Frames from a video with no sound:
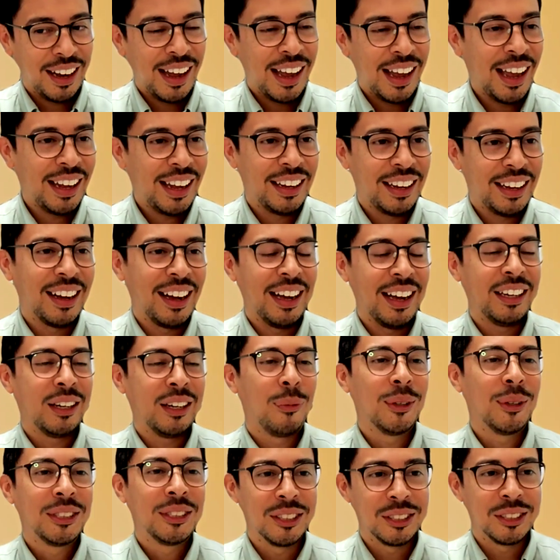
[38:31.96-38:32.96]
"Hey, I know
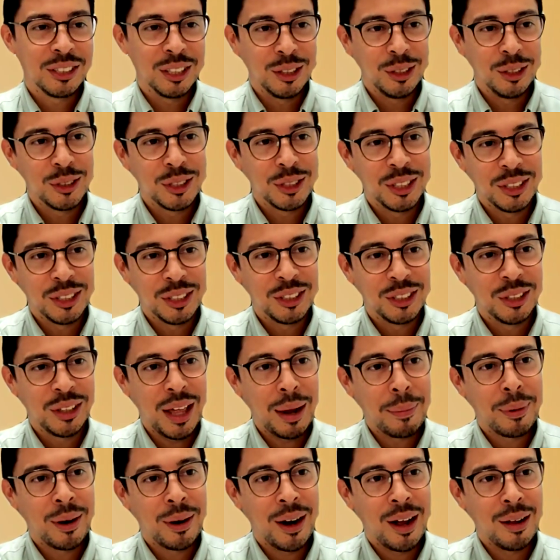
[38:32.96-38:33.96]
what's the solution to
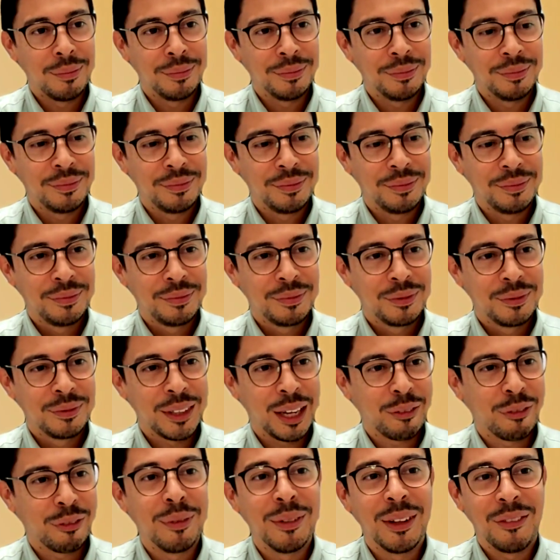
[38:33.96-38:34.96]
that problem,"
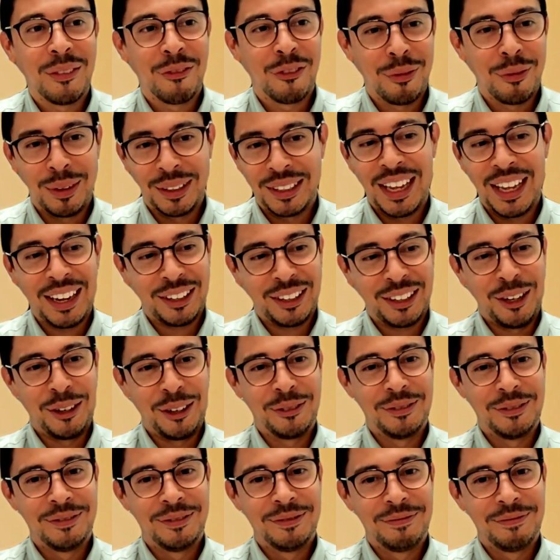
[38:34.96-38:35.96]
like from the, from the get go,
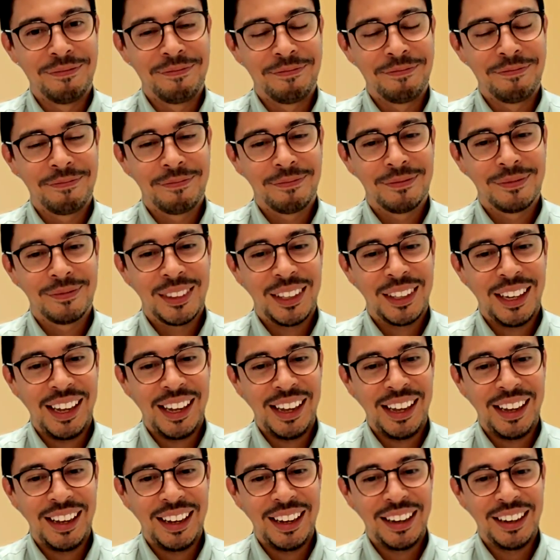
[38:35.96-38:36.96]

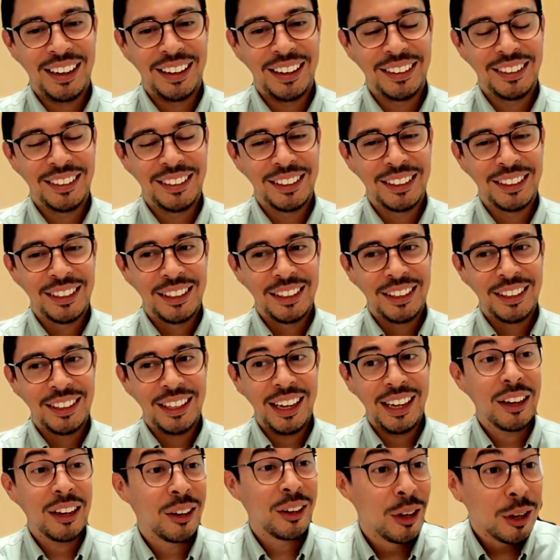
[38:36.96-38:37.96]
and
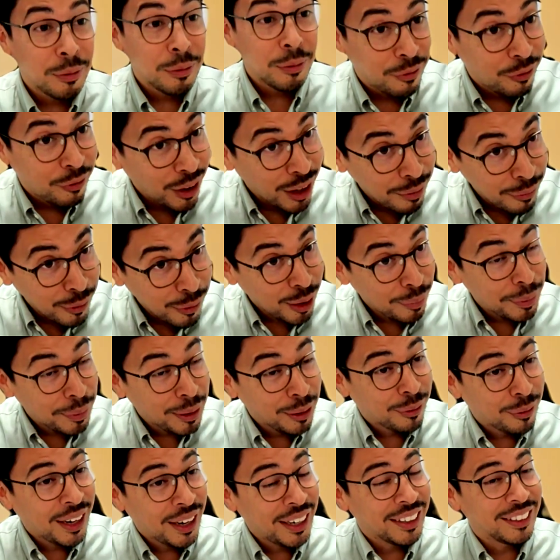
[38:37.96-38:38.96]
it could very well be
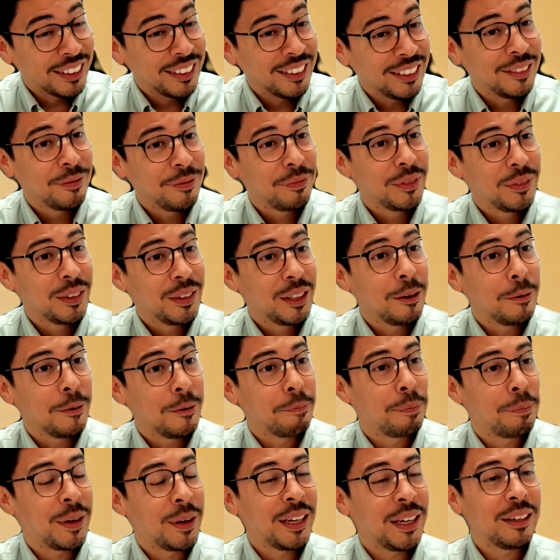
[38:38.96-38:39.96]
right,
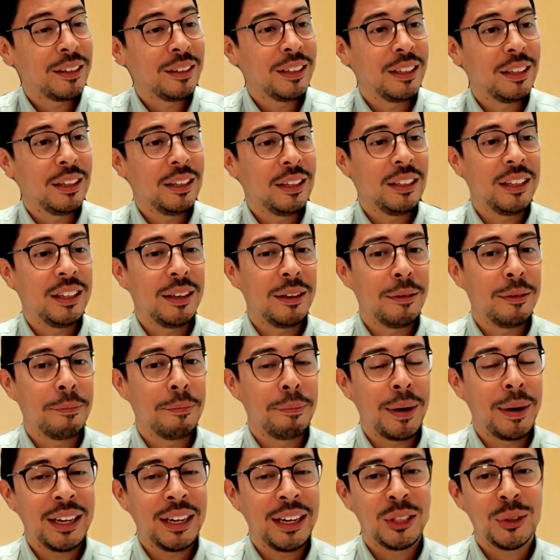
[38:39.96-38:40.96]
but eh,
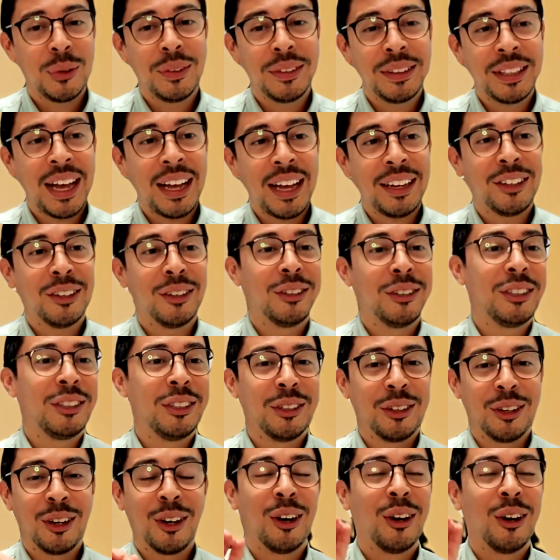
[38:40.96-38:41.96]
by doing that, you're
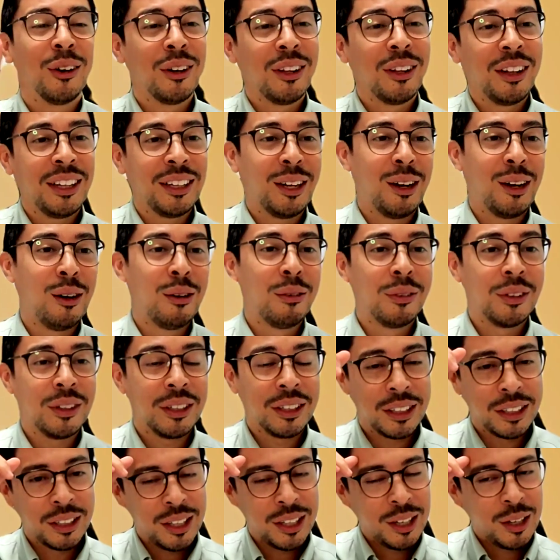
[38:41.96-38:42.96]
you're hurdling
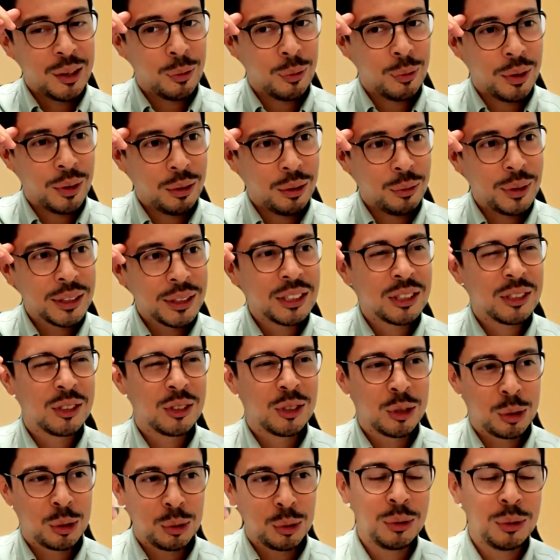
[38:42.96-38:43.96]
over. Well, what's
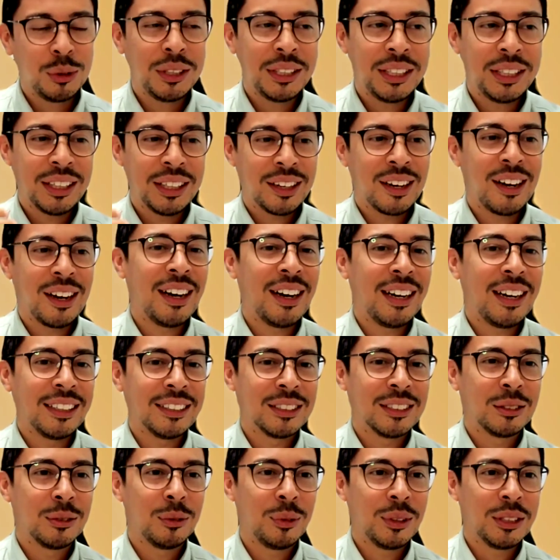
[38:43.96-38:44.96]
truly the
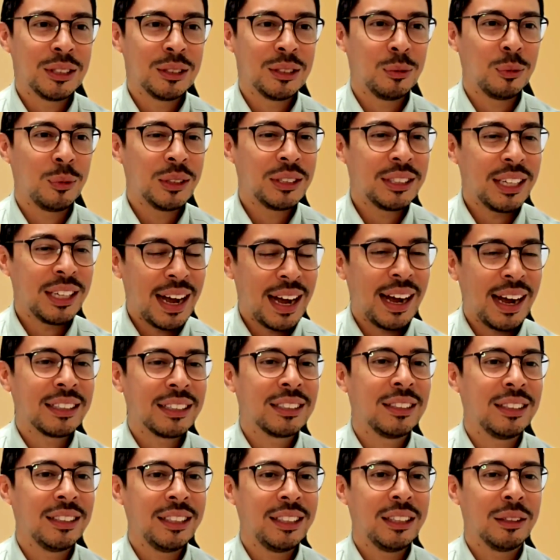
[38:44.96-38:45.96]
cause? What's what's
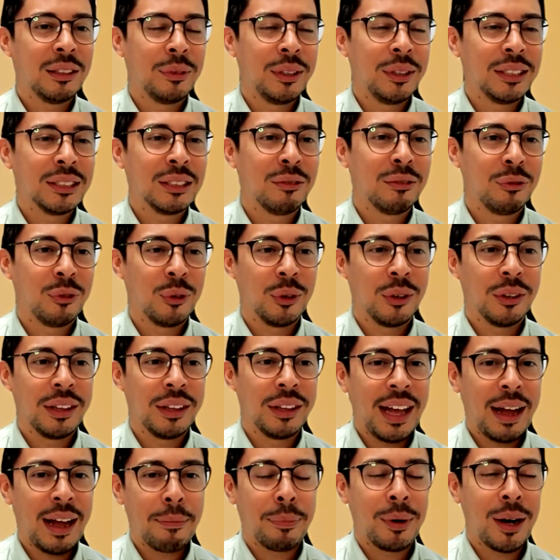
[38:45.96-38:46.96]
actually the reason for
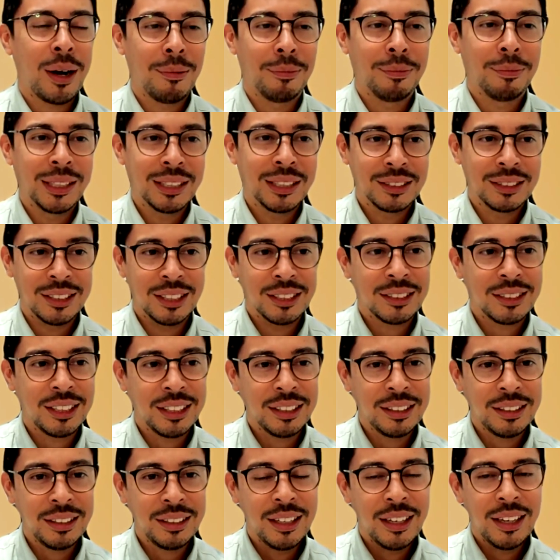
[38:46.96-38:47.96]
that problem
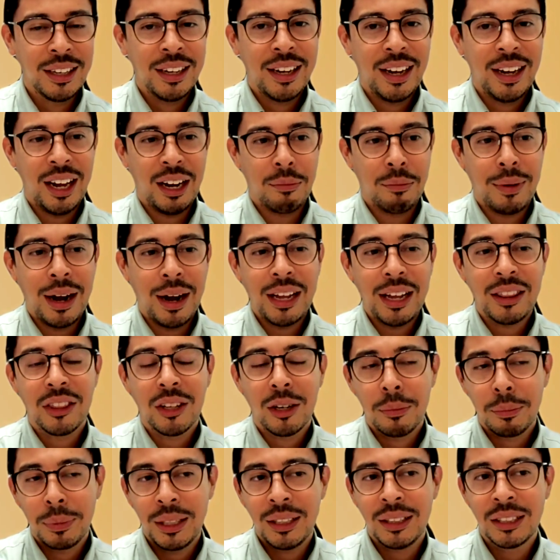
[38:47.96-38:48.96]
existing? And might
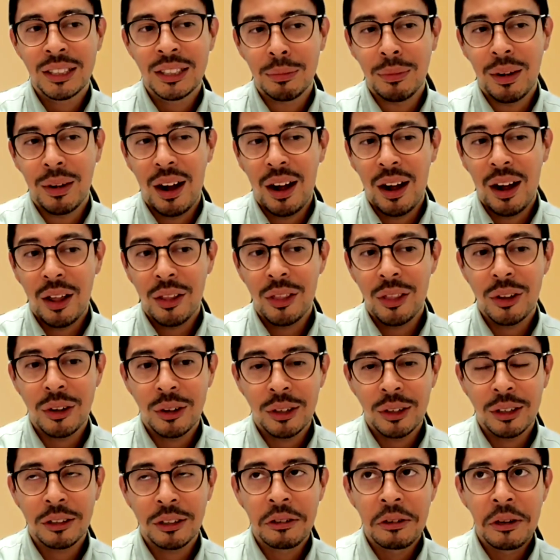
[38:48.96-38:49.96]
there be some
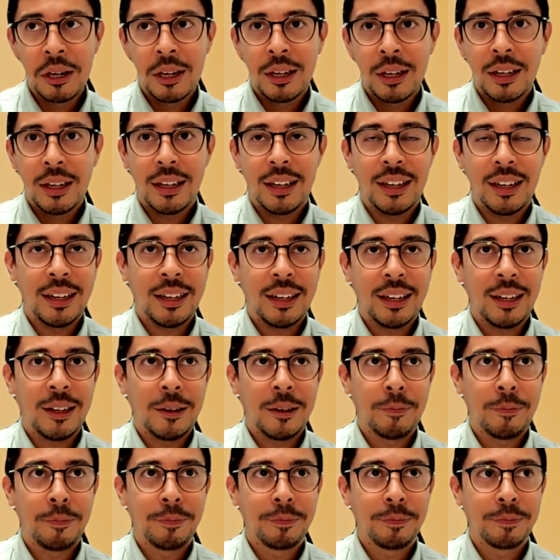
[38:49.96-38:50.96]
other
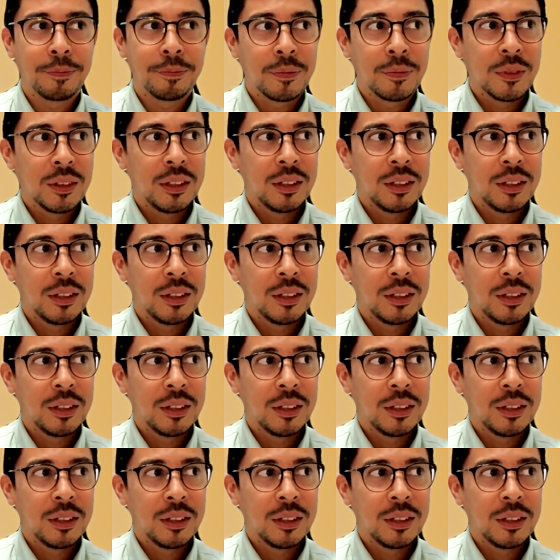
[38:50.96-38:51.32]
um,